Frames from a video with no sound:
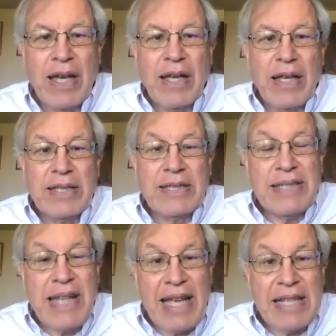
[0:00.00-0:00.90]

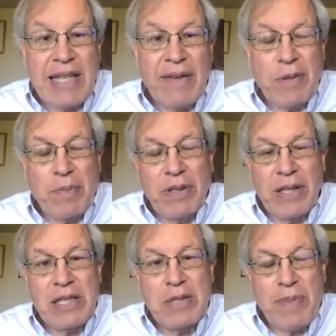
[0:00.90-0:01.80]
States have the
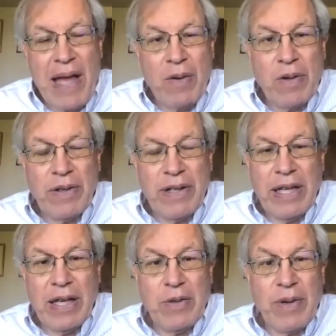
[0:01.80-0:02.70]
police power
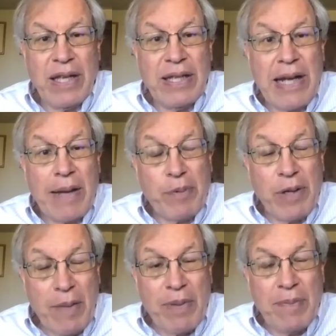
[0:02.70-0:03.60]
and can do anything not
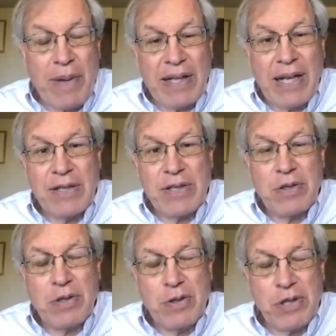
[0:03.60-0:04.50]
prohibited by the
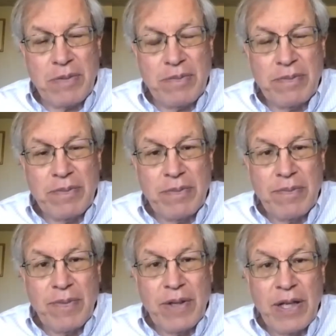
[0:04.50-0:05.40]
Constitution.
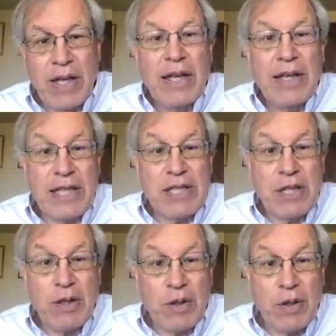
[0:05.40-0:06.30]
This
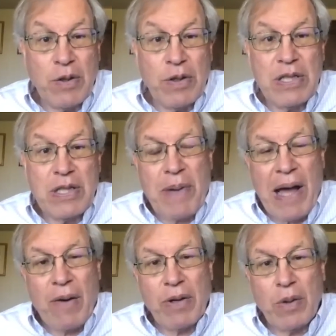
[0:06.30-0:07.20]
includes the
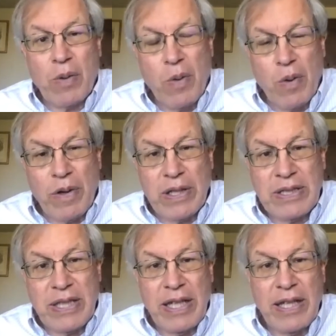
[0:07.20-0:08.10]
power to
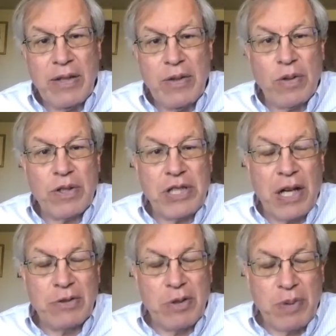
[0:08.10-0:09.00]
quarantine or to
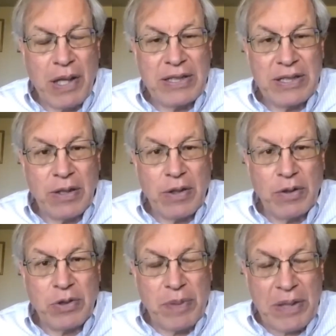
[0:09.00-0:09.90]
shelter in place and
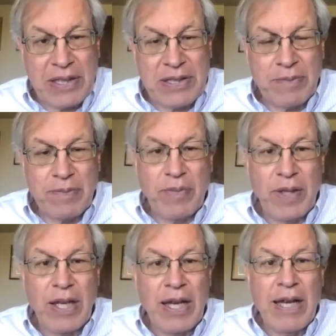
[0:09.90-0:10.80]
closure of business.
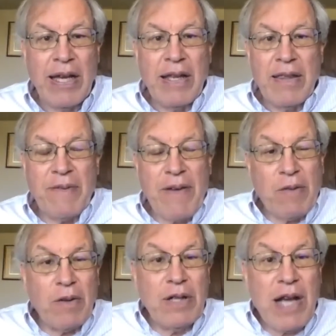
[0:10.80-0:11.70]
The
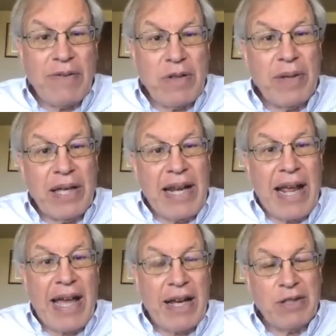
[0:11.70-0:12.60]
federal government can
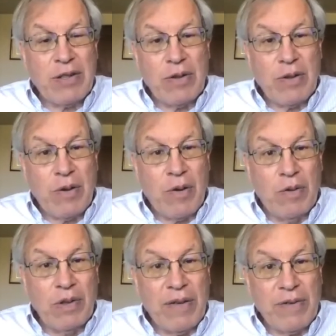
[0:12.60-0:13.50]
act
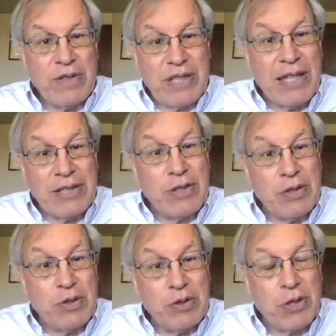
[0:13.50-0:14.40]
only if there's
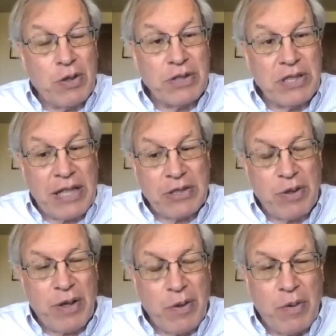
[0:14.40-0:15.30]
constitutional or
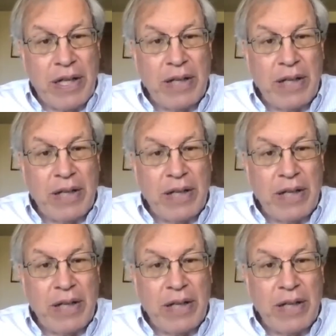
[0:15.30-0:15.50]
statutory authority.